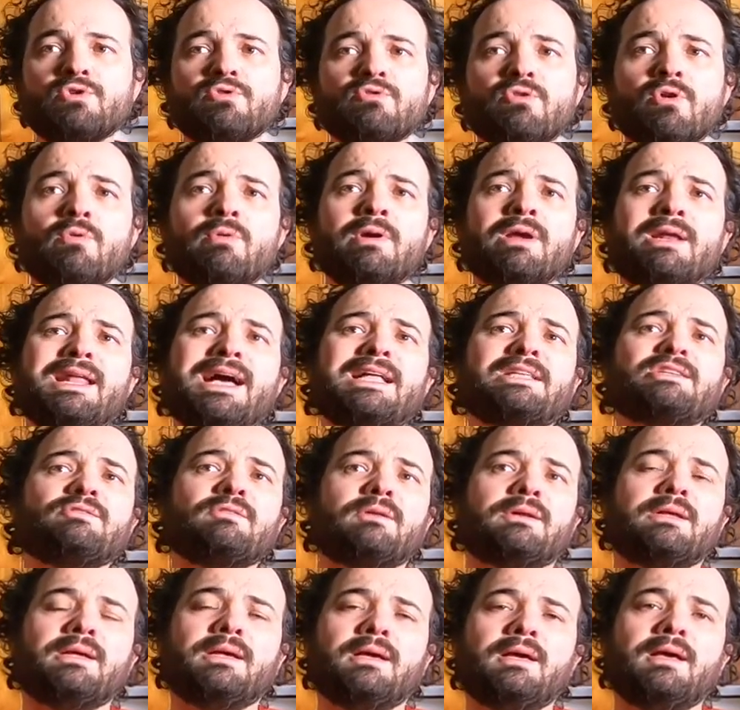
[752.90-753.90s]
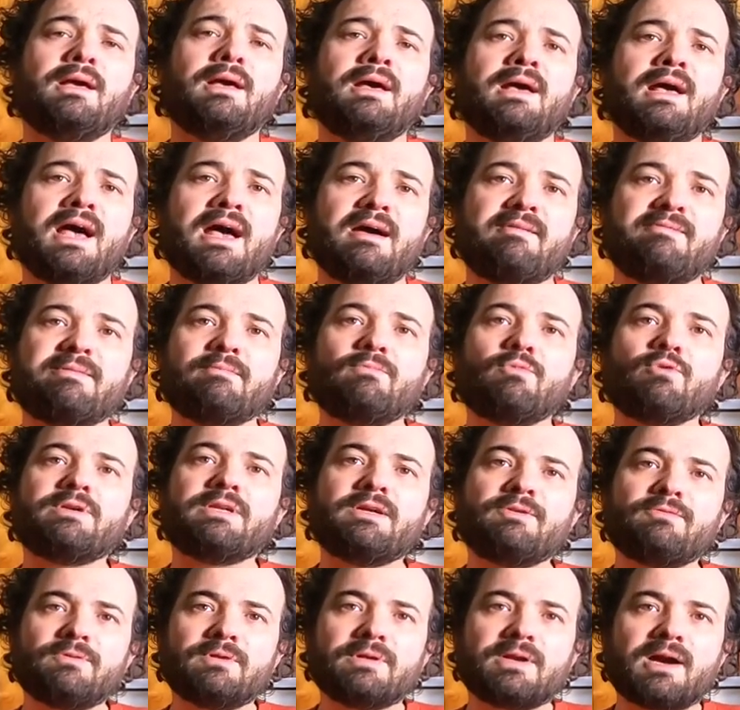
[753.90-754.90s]
growing laterally having more
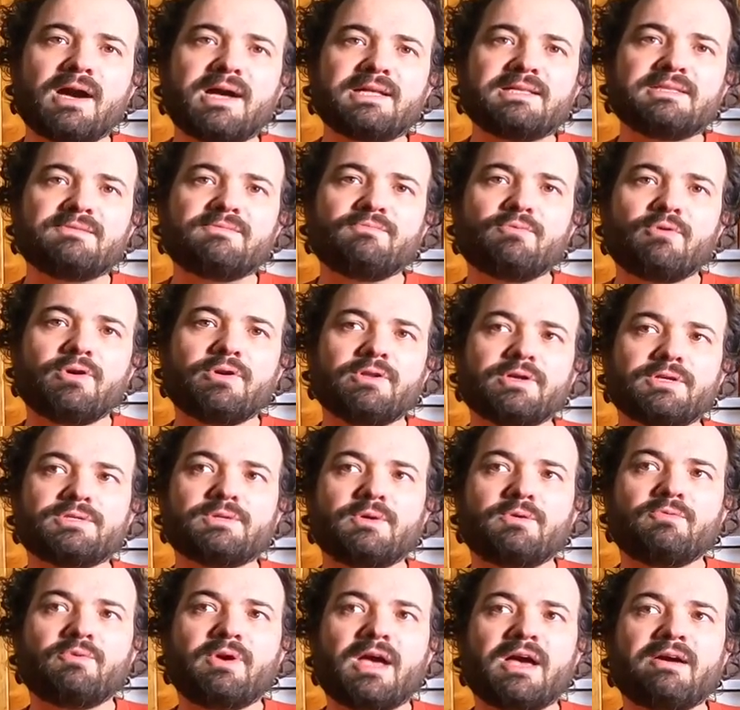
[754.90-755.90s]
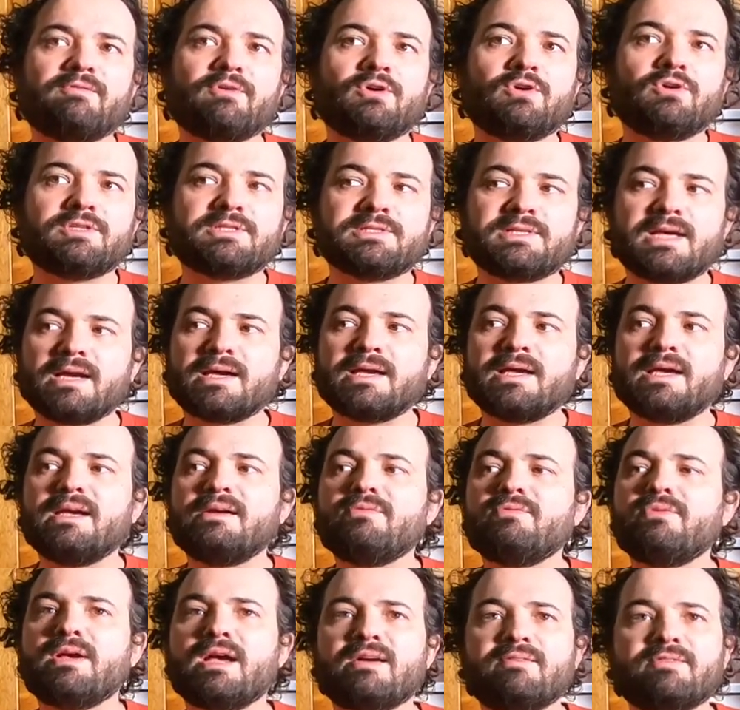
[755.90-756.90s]
different kinds of products. So if we have a good sake,
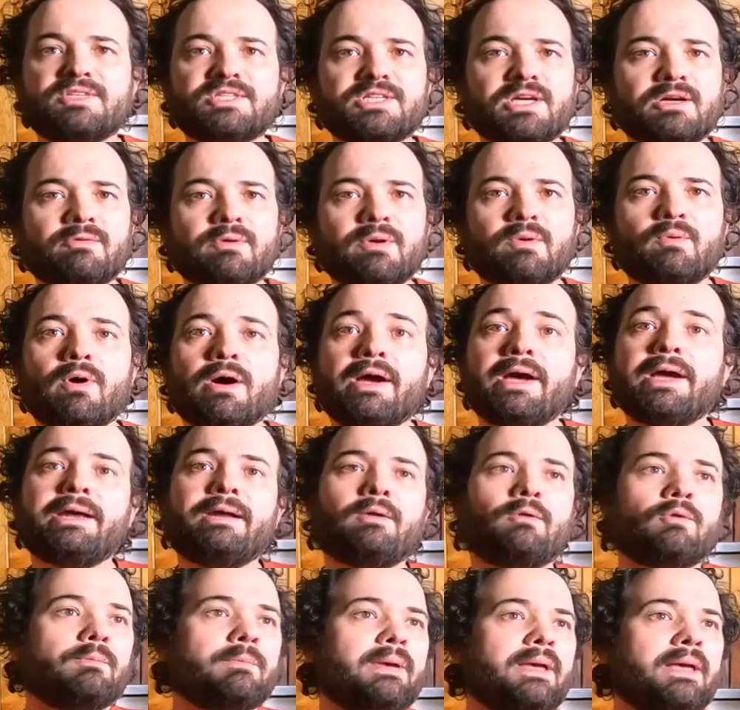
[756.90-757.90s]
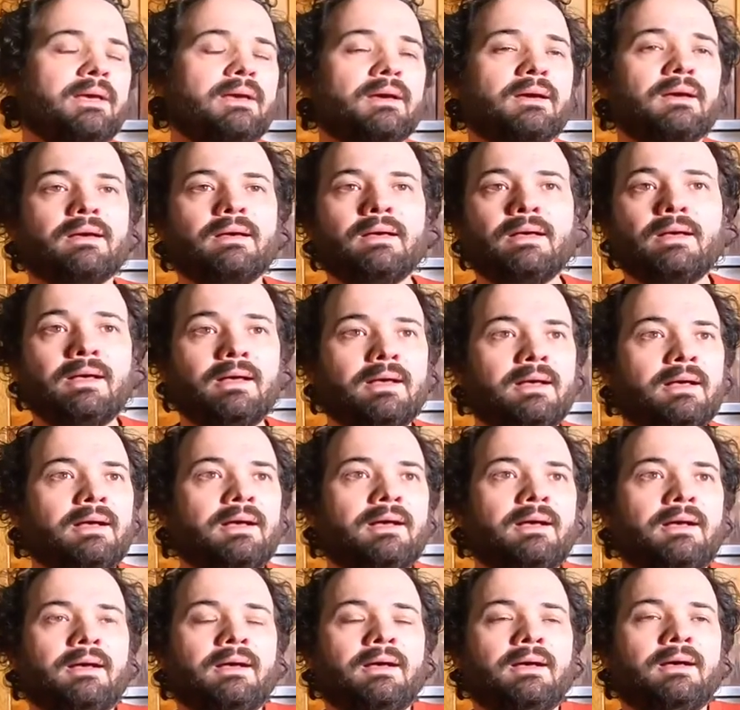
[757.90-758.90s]
if we have a cherry wine or make a,
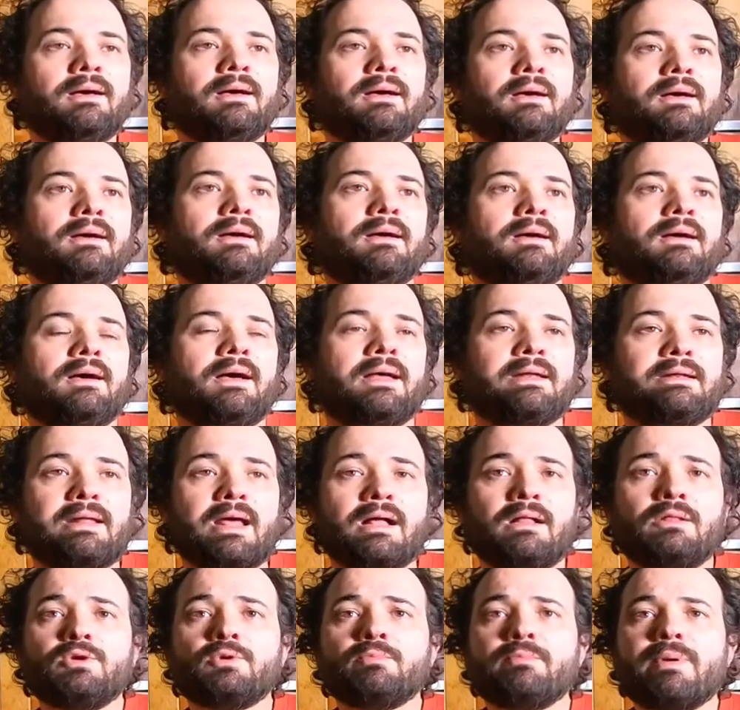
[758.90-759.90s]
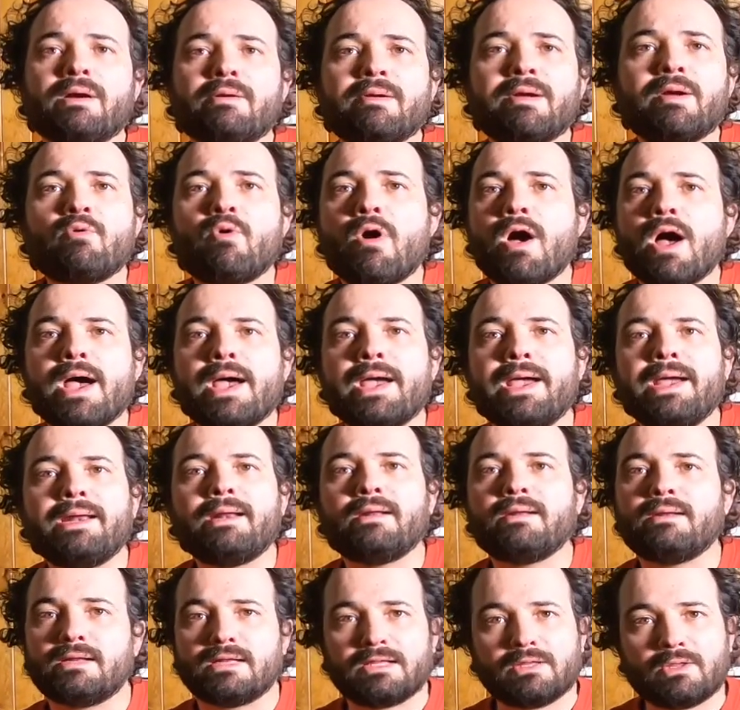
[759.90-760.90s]
uh, an elderberry
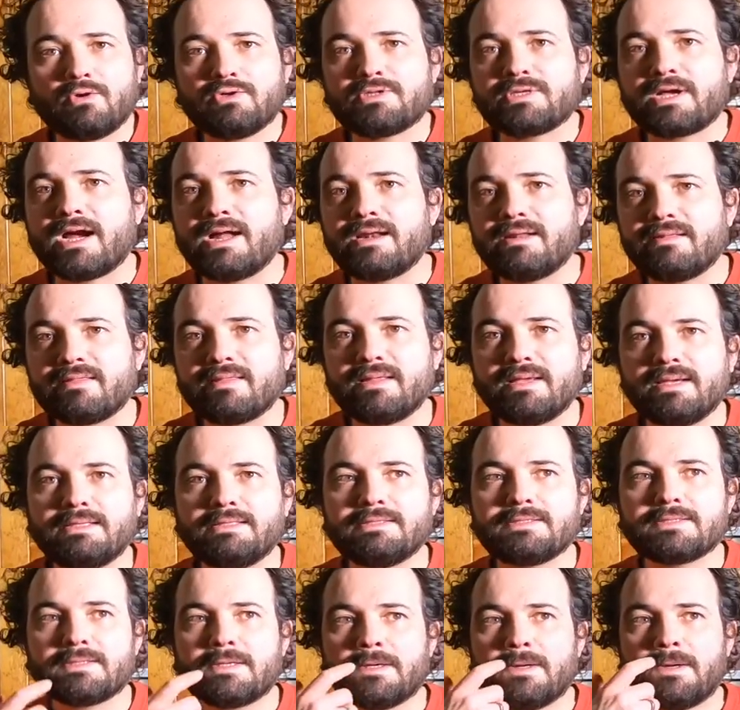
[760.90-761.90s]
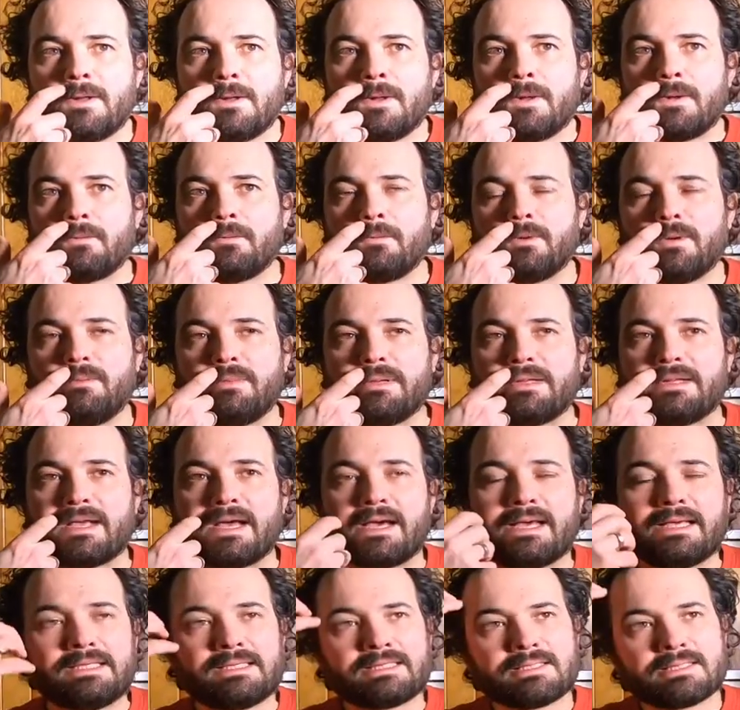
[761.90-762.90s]
wine and those kind of things would be
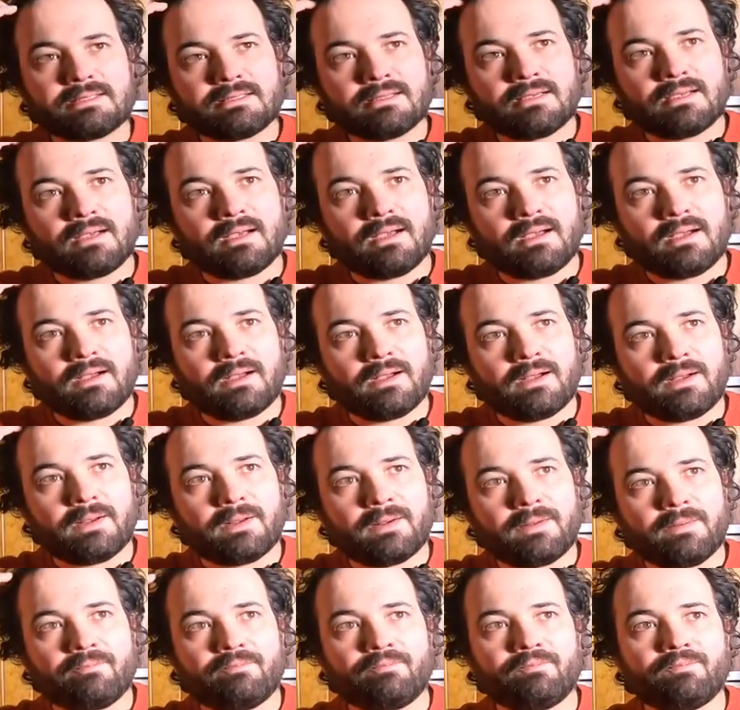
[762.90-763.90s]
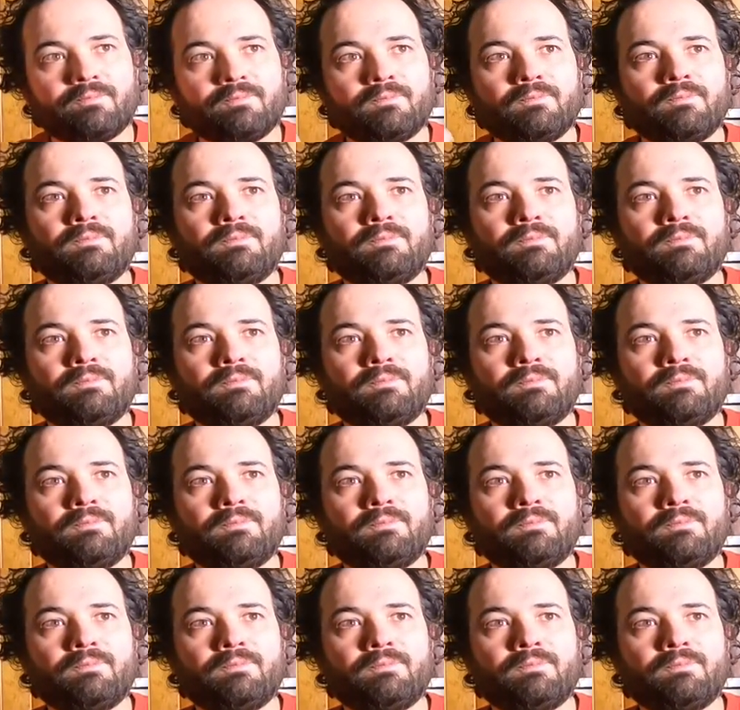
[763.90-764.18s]
nice. Um,